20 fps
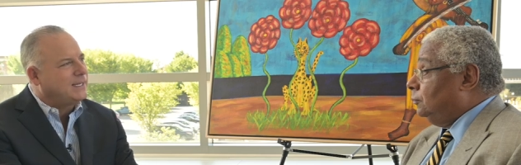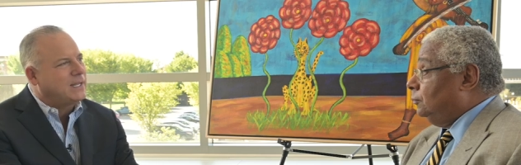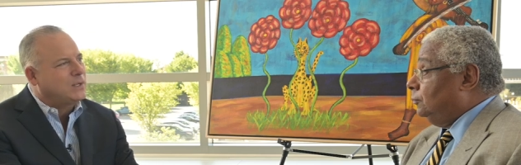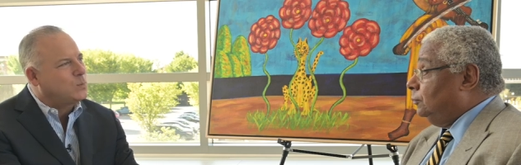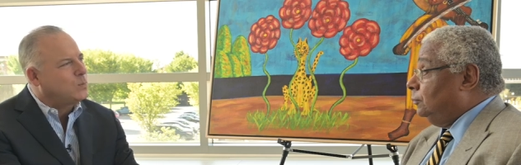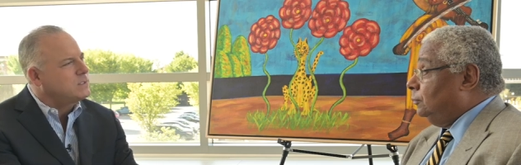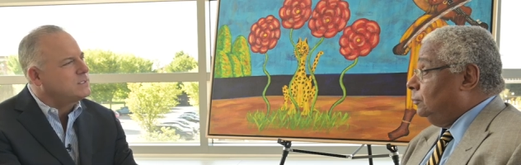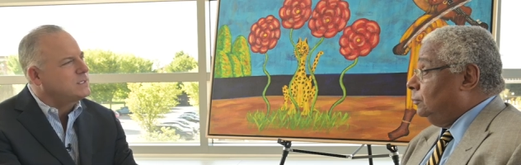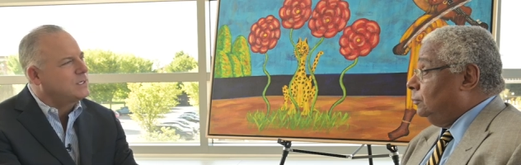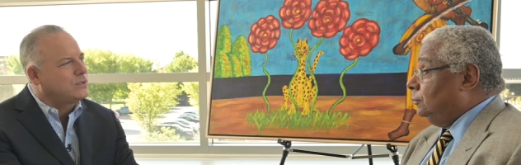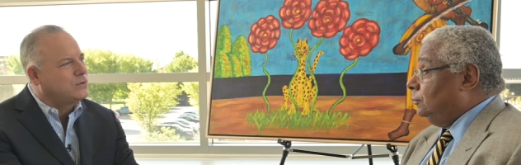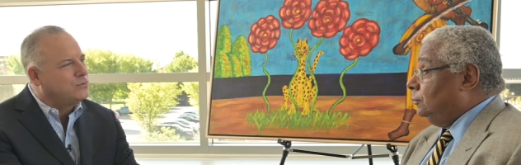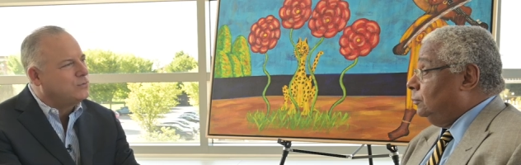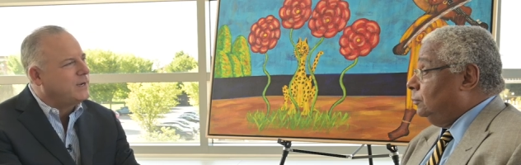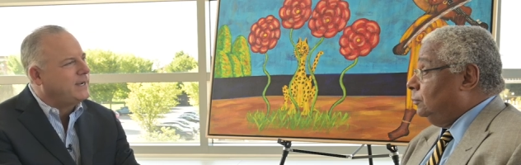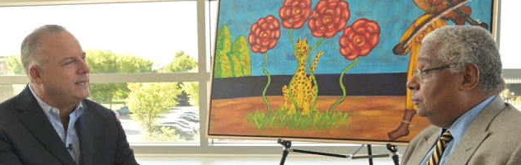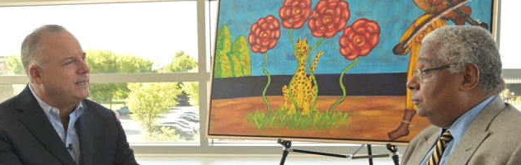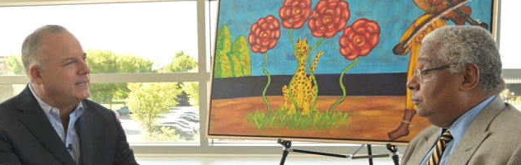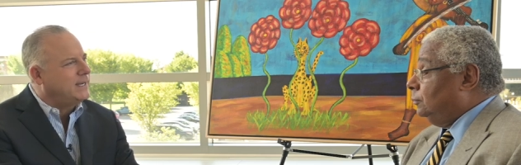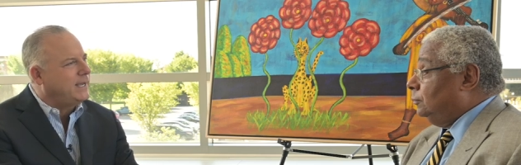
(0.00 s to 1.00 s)
Speaker 1: like what's a
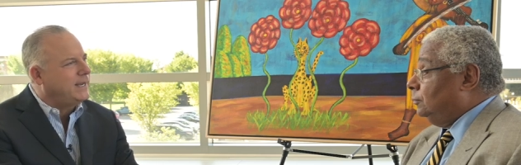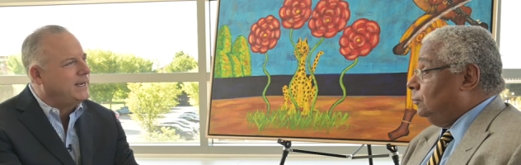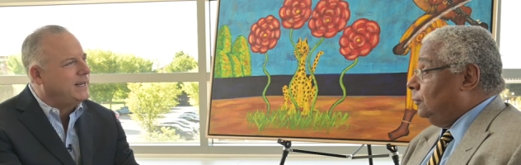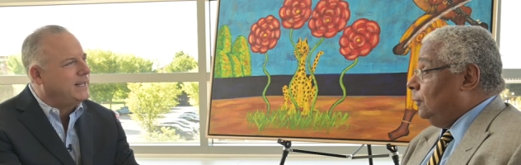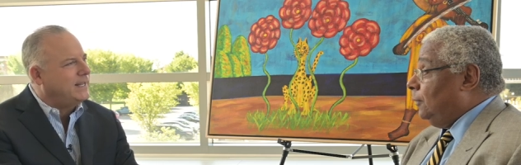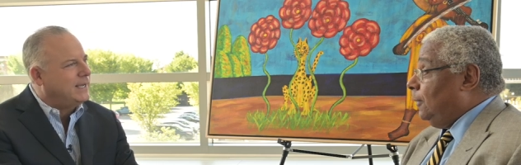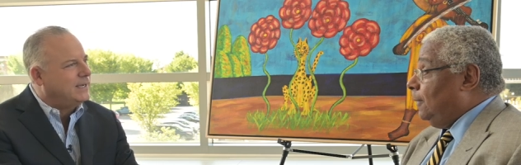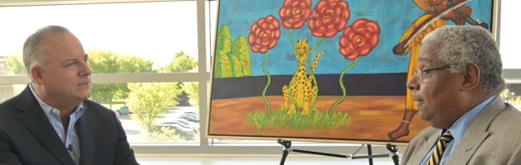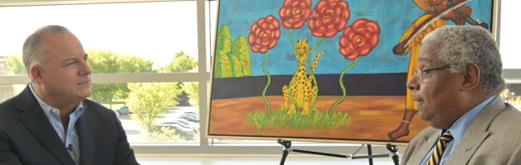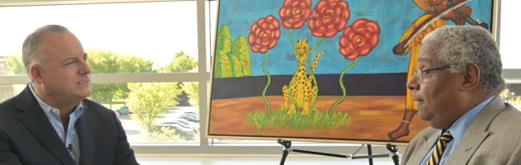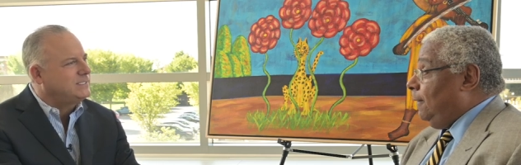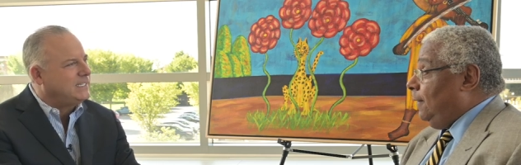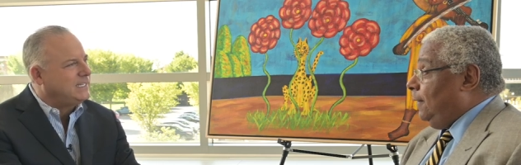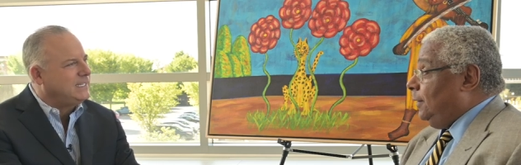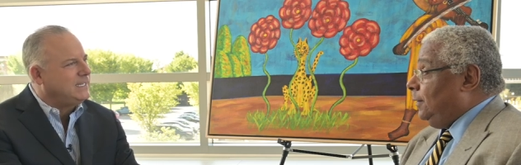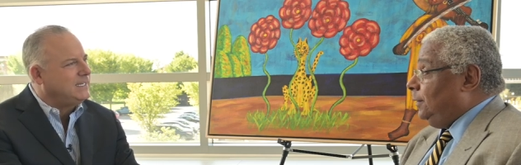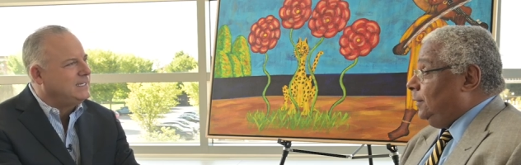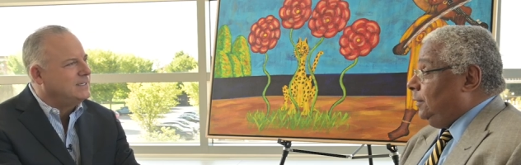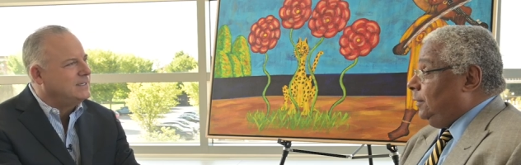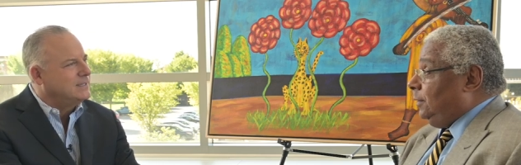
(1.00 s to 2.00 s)
great night out to
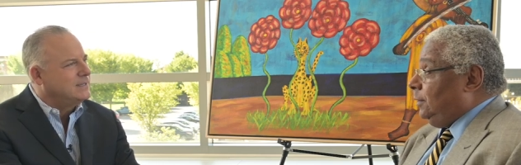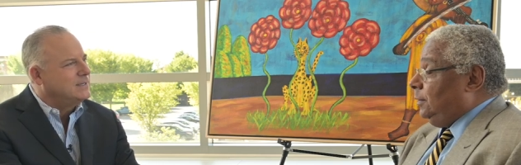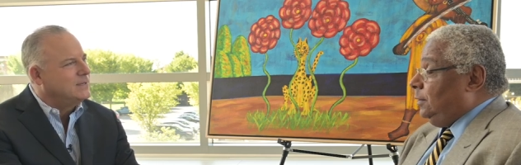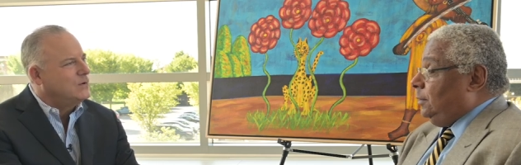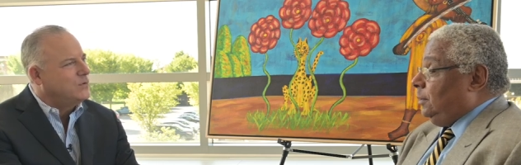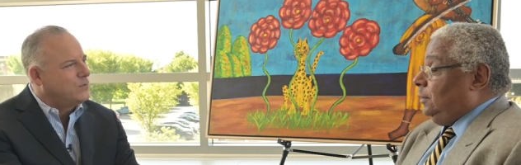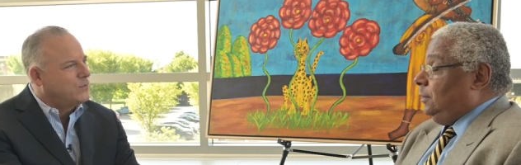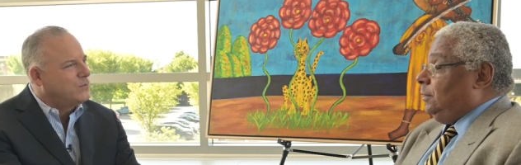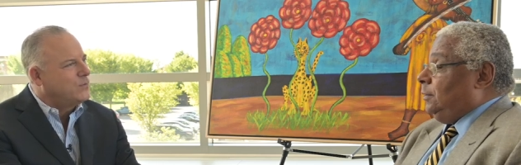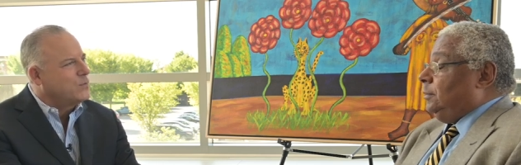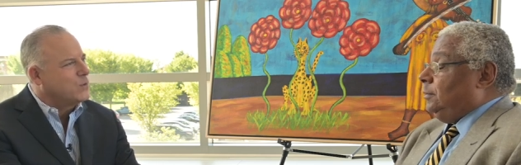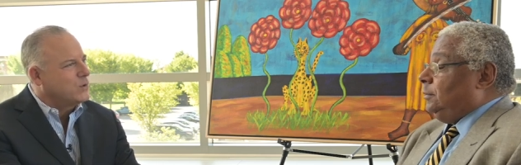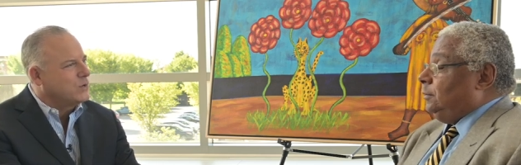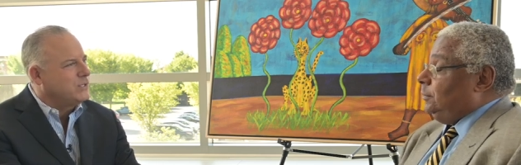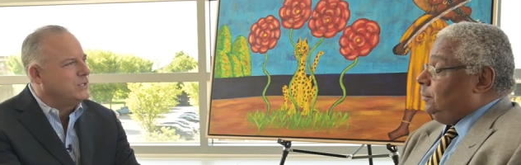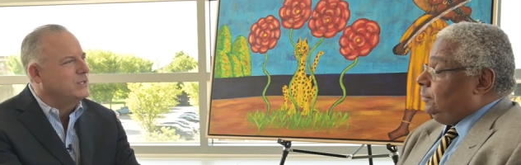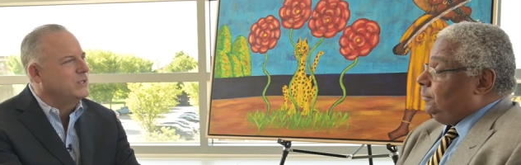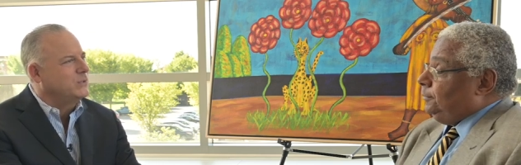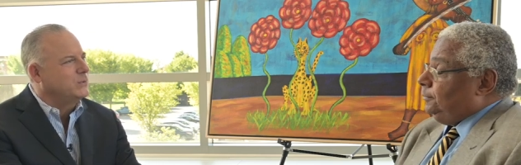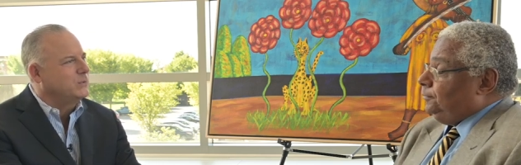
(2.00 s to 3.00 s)
eat for
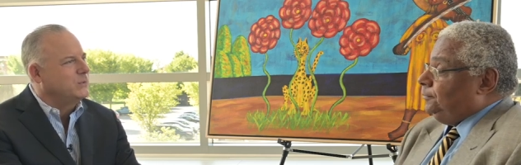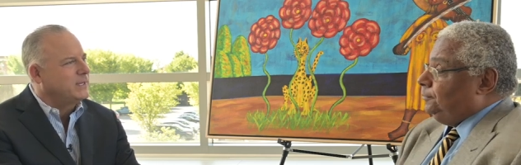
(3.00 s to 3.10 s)
you